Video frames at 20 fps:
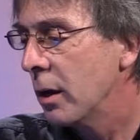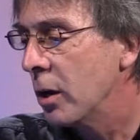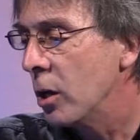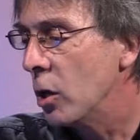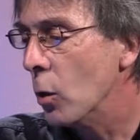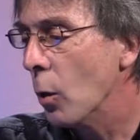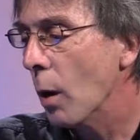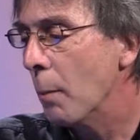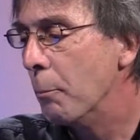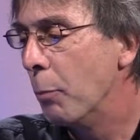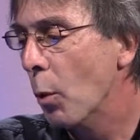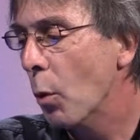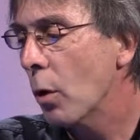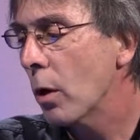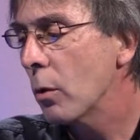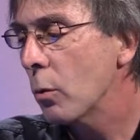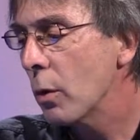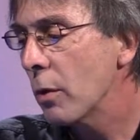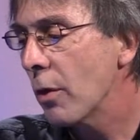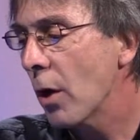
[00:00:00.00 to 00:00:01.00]
You are
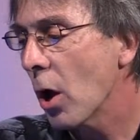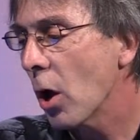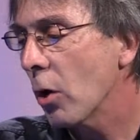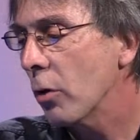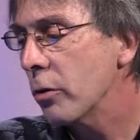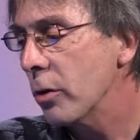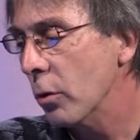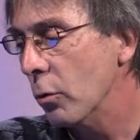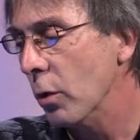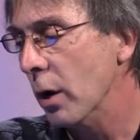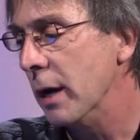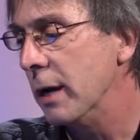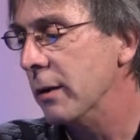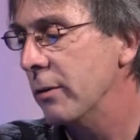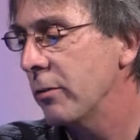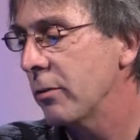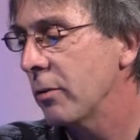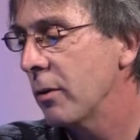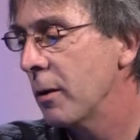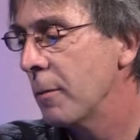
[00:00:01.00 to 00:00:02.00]
born with all your rights.